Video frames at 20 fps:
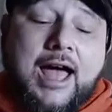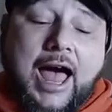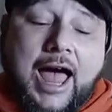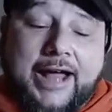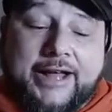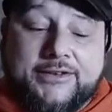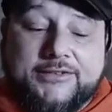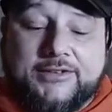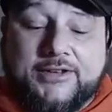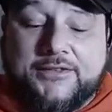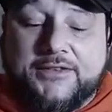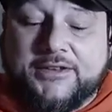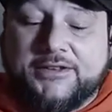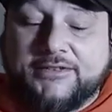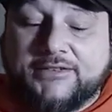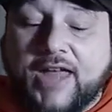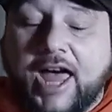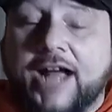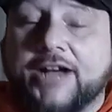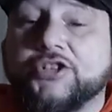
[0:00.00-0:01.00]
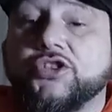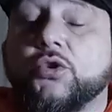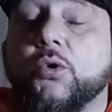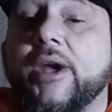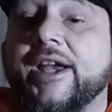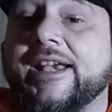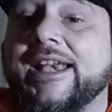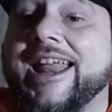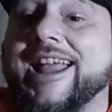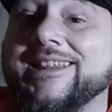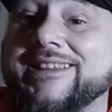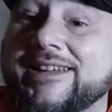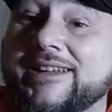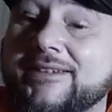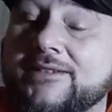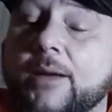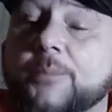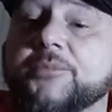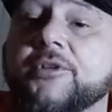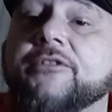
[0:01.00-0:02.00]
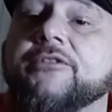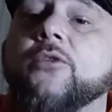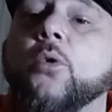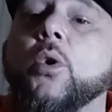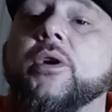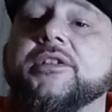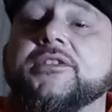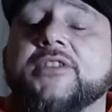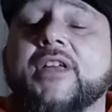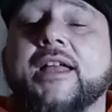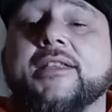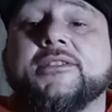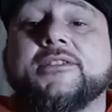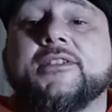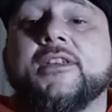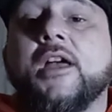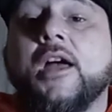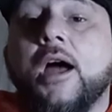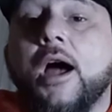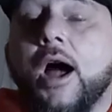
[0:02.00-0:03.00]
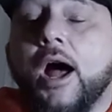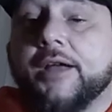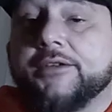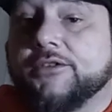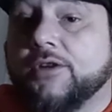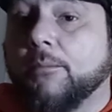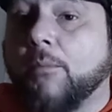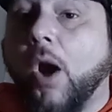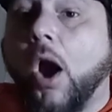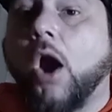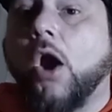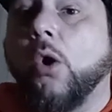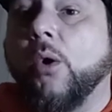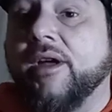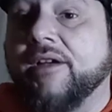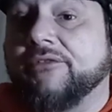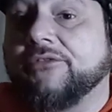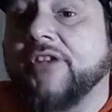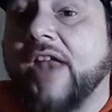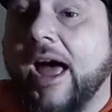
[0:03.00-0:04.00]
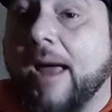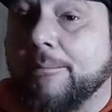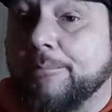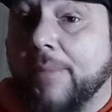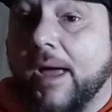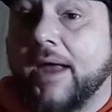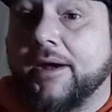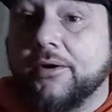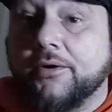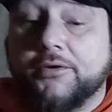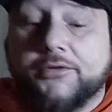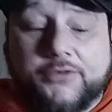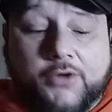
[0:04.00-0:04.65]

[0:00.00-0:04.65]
I could see this stock trading at least up to 4 cents tomorrow, if not better.